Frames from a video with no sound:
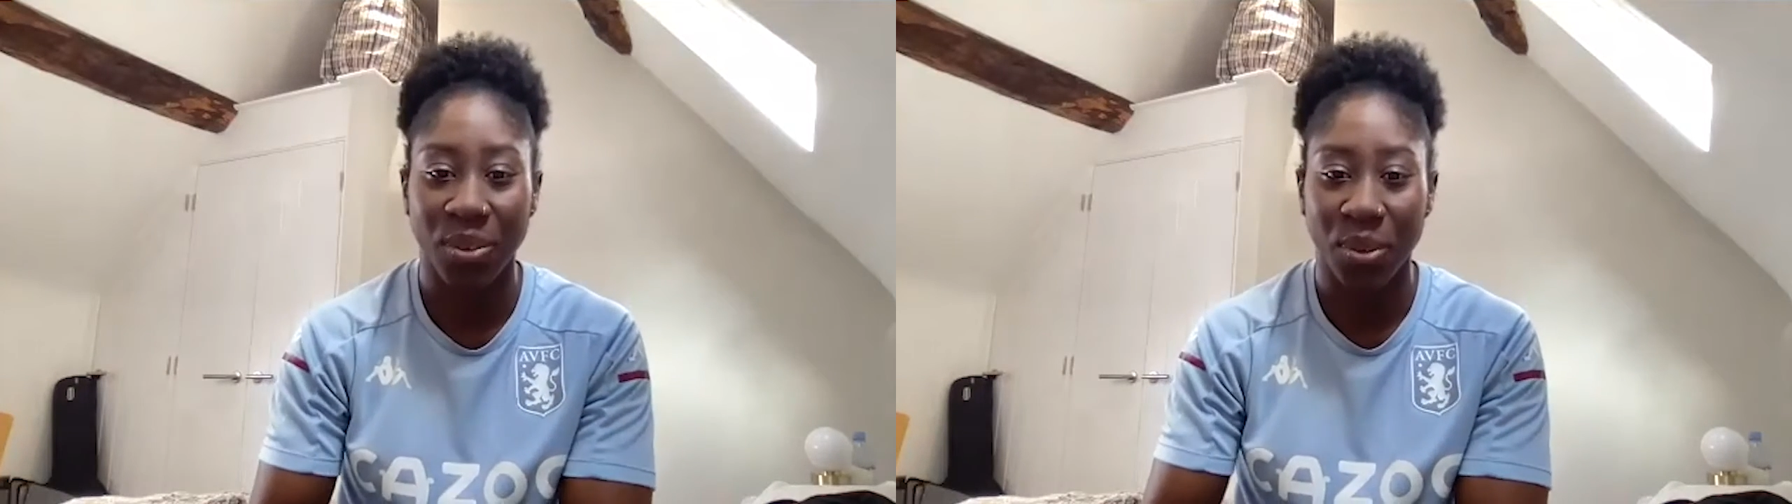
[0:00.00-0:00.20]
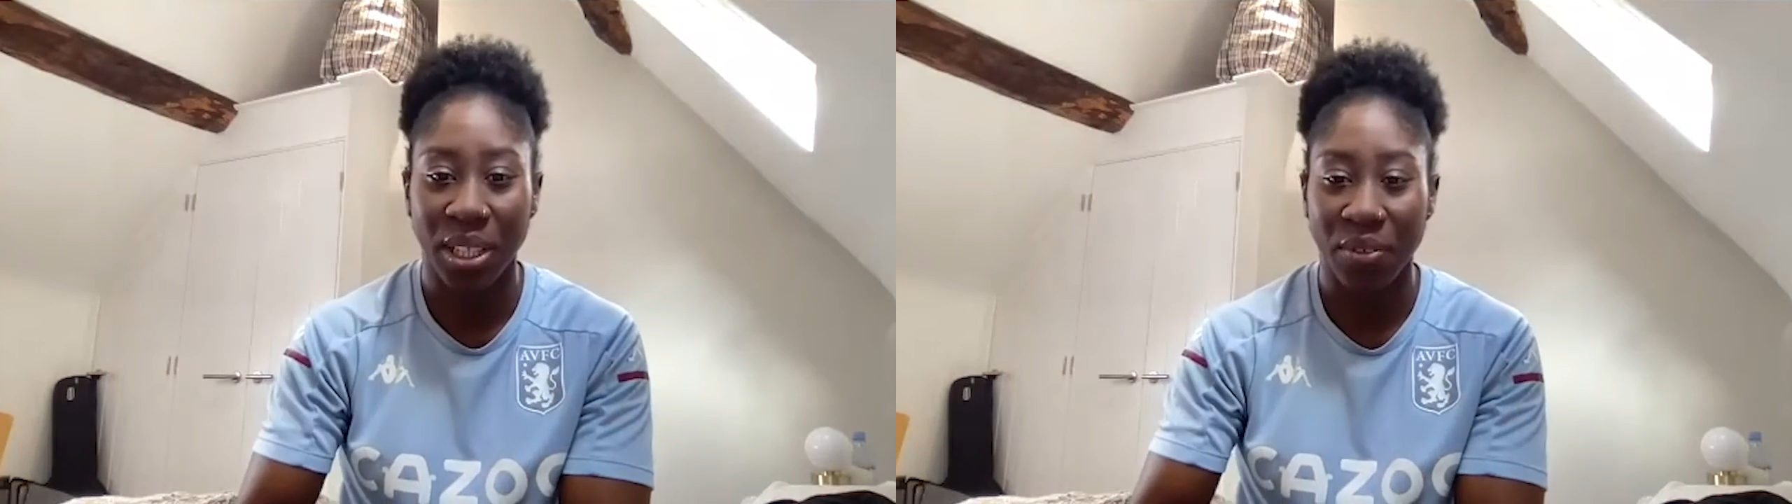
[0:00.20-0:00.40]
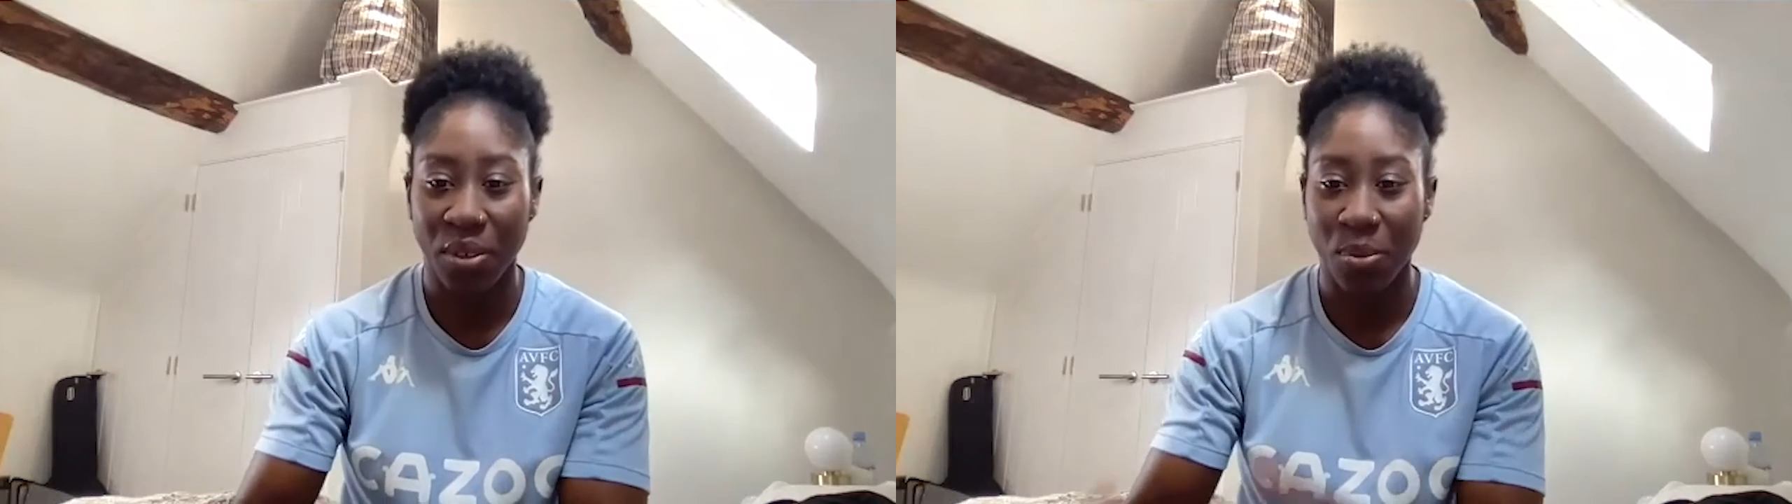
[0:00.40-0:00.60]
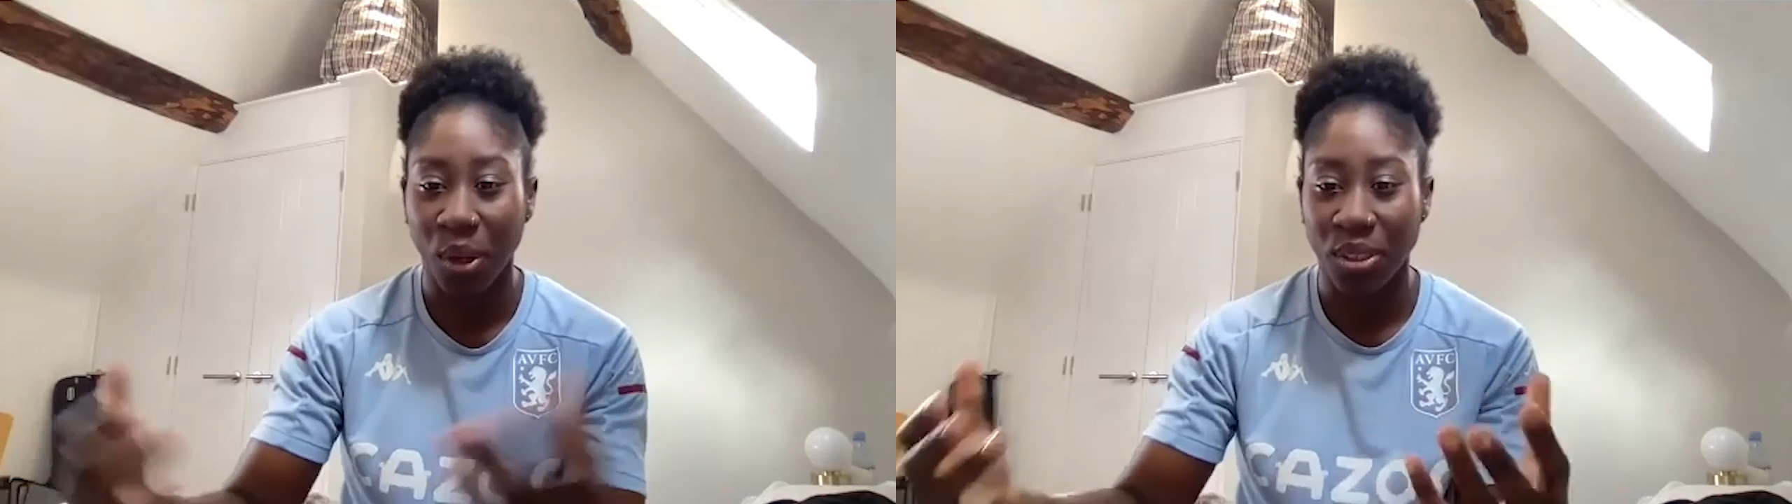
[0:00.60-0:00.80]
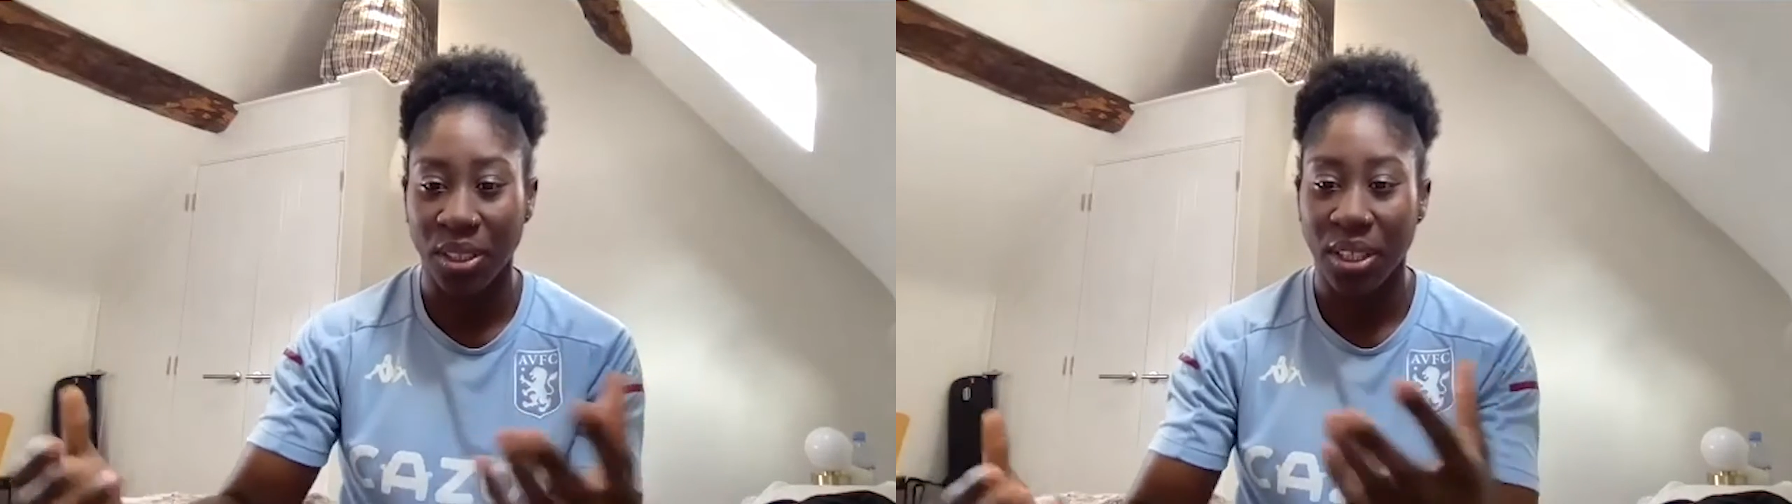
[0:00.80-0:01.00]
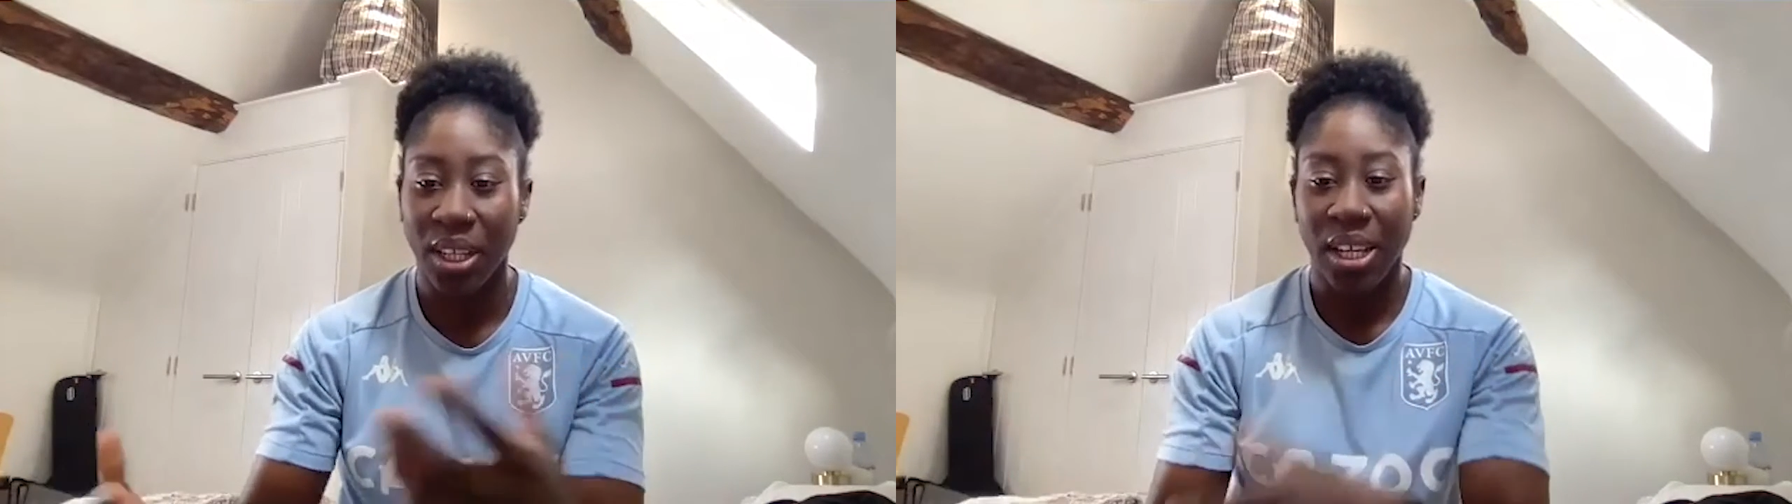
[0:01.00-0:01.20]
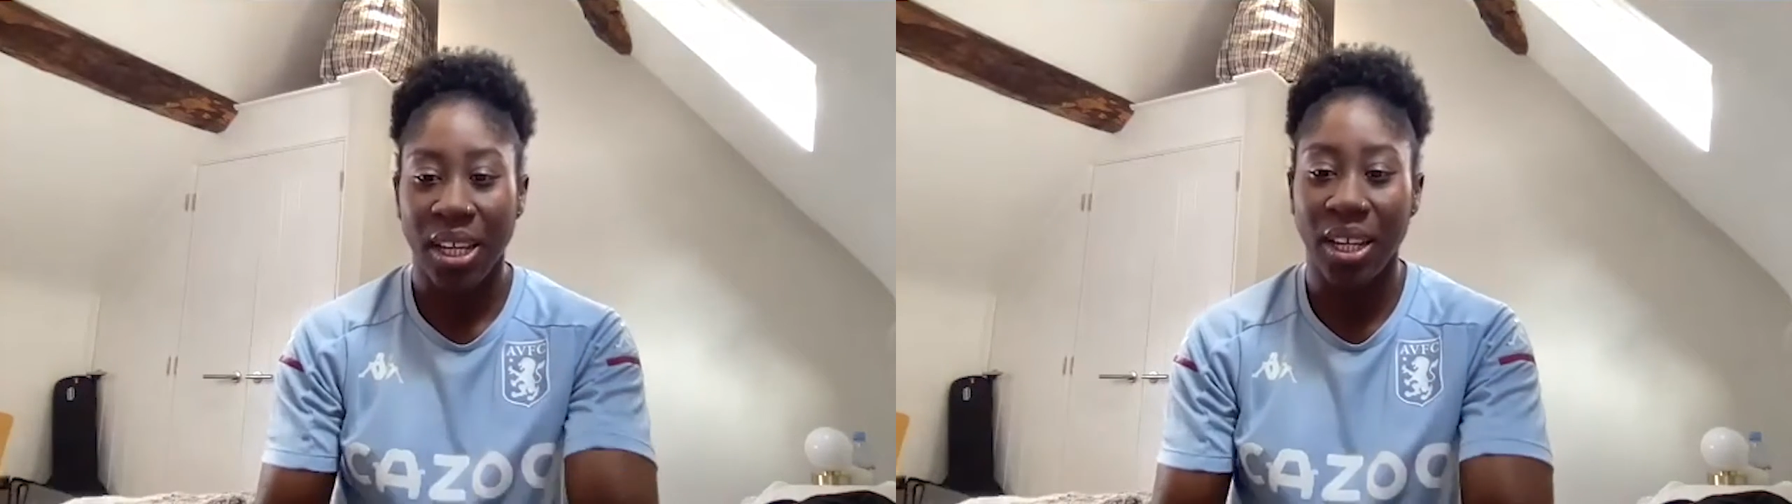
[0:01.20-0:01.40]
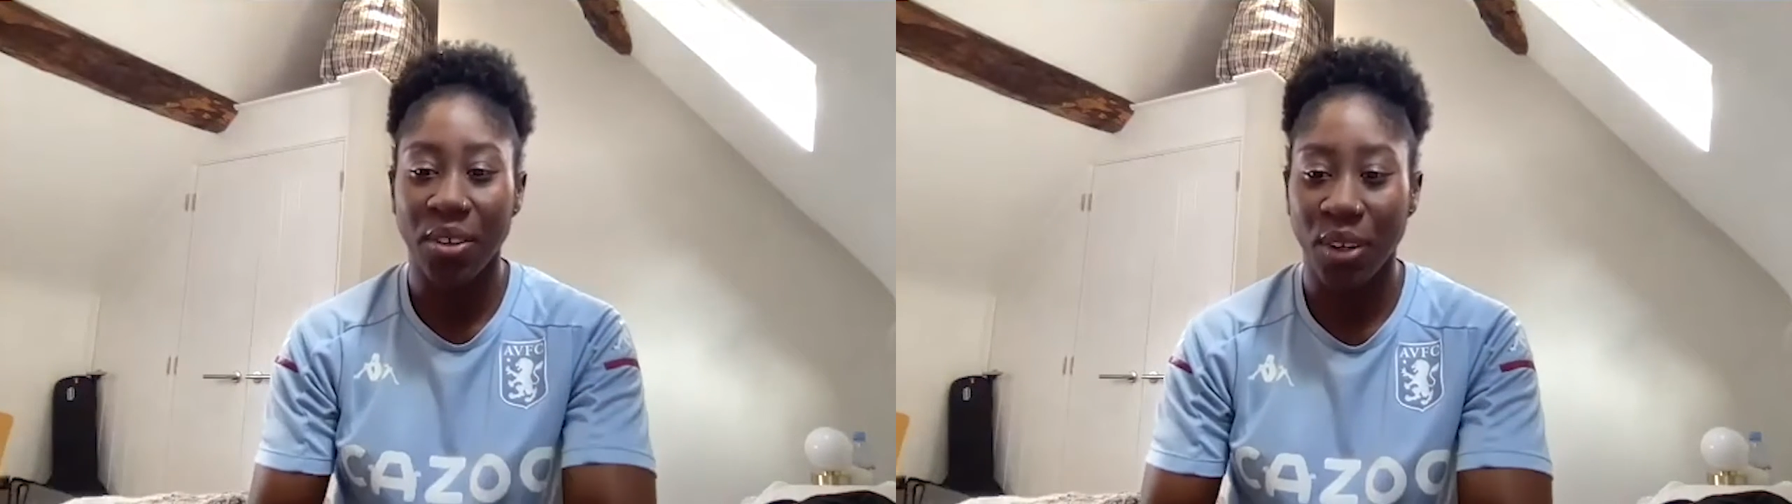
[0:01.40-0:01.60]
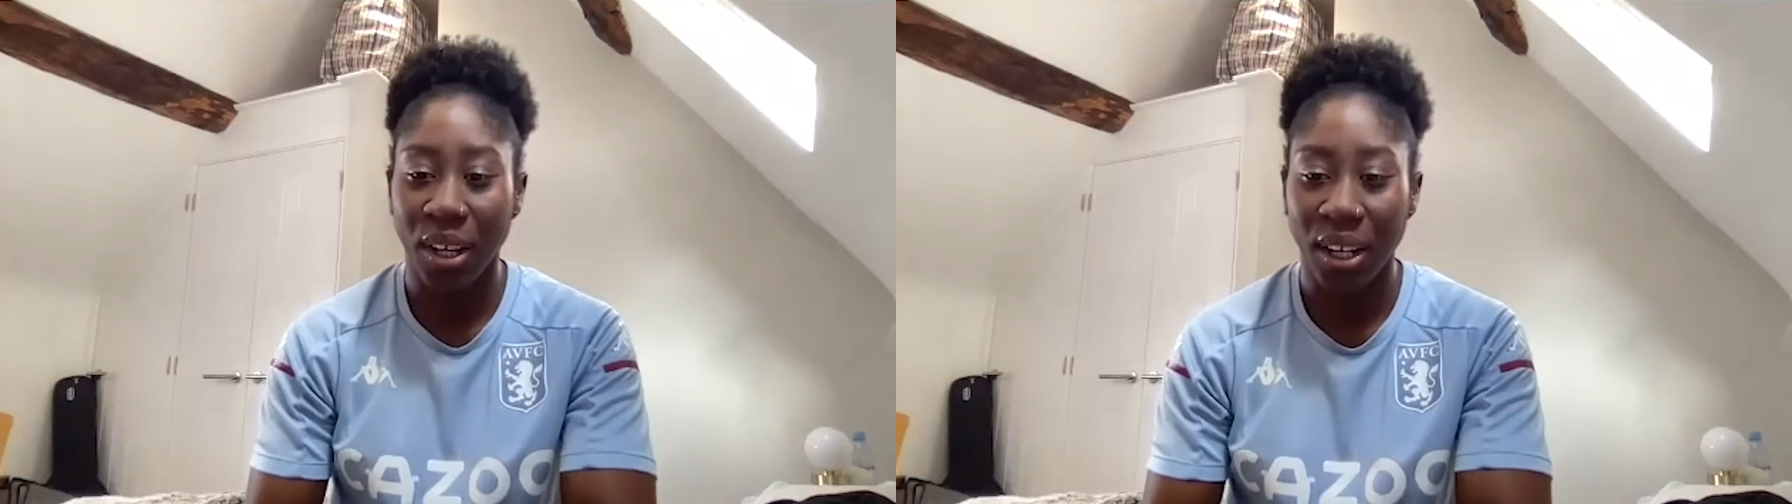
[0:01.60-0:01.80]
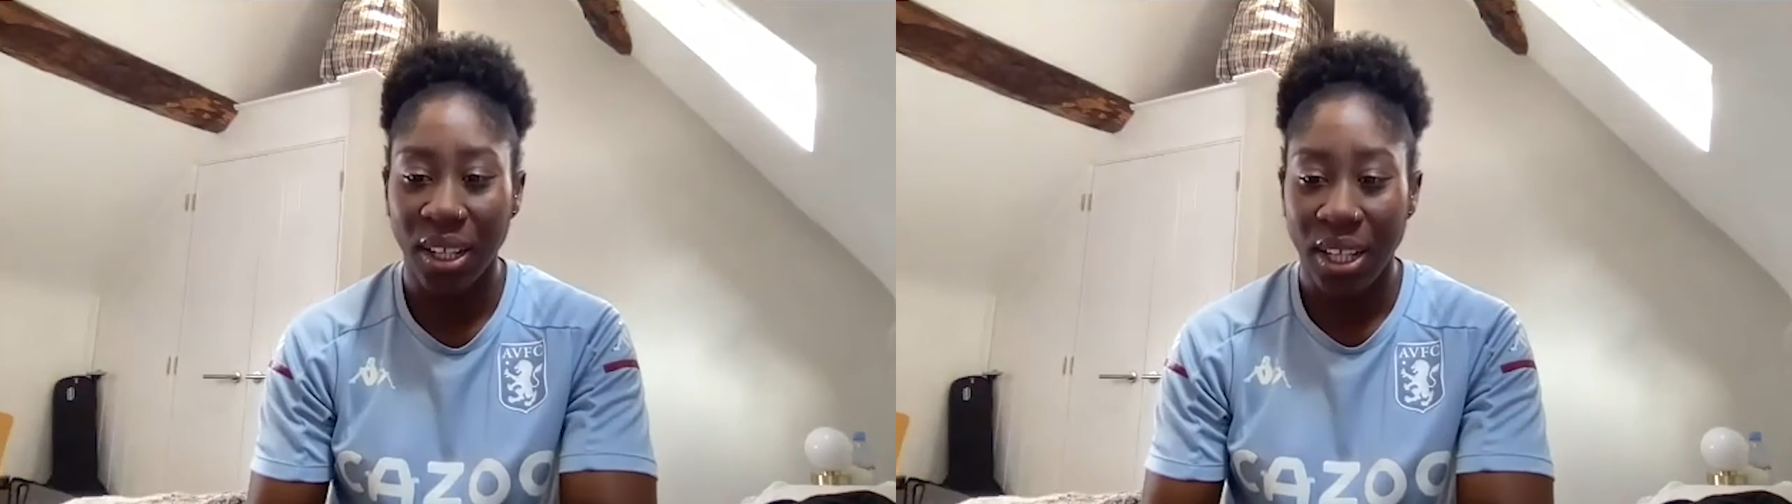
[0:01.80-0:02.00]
we live in a modern era,